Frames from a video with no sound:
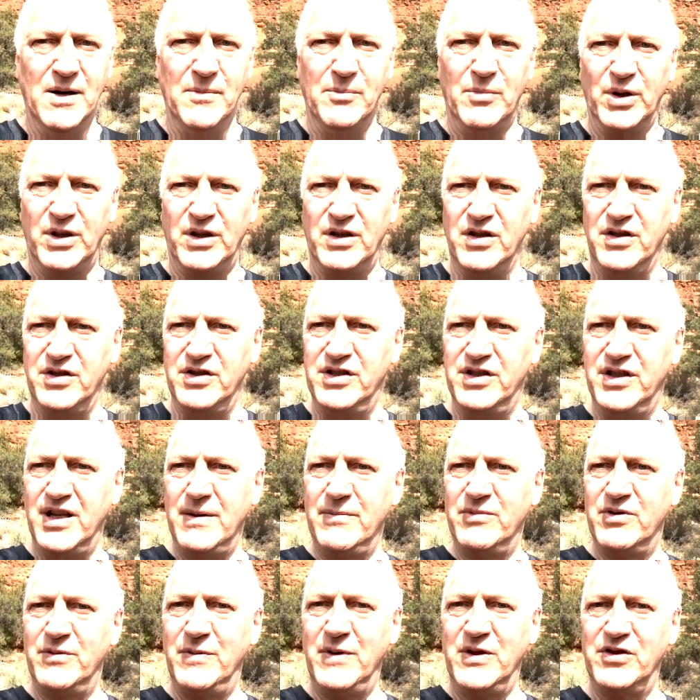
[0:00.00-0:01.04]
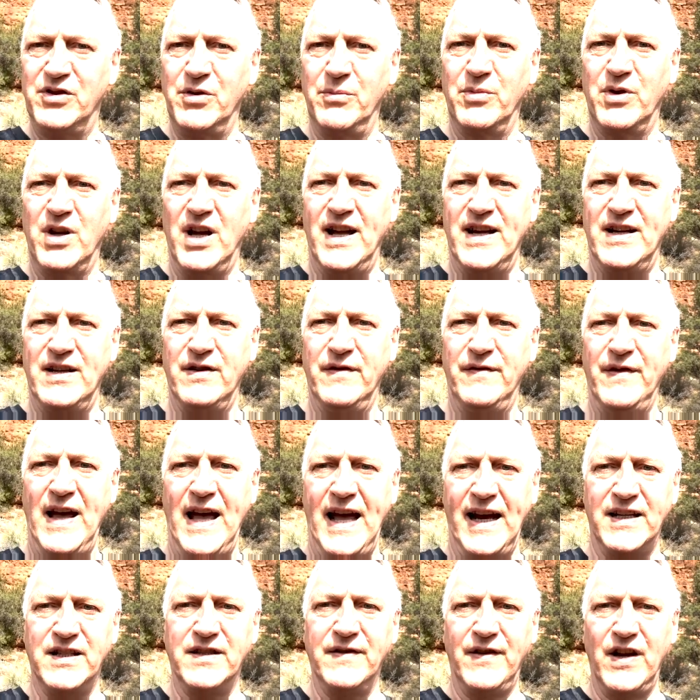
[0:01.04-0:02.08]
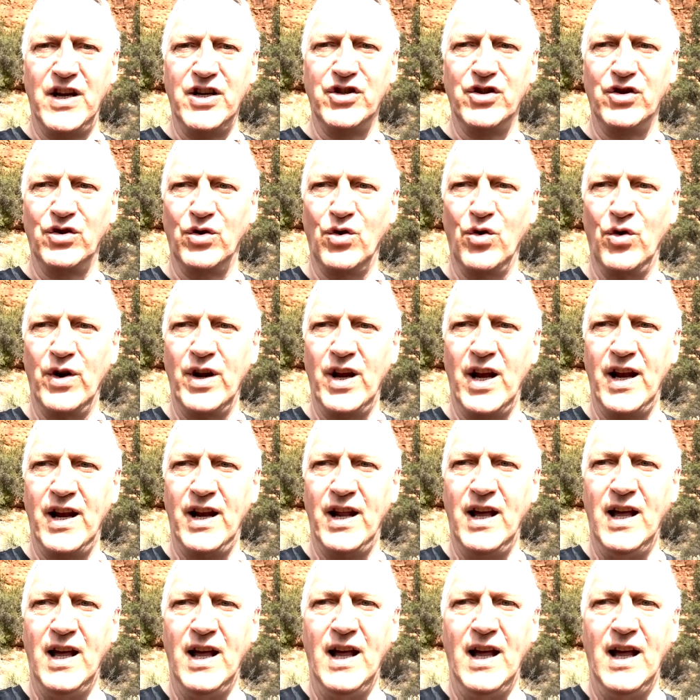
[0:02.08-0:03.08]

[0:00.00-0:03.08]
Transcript: but there seems to be some kind of activation going on.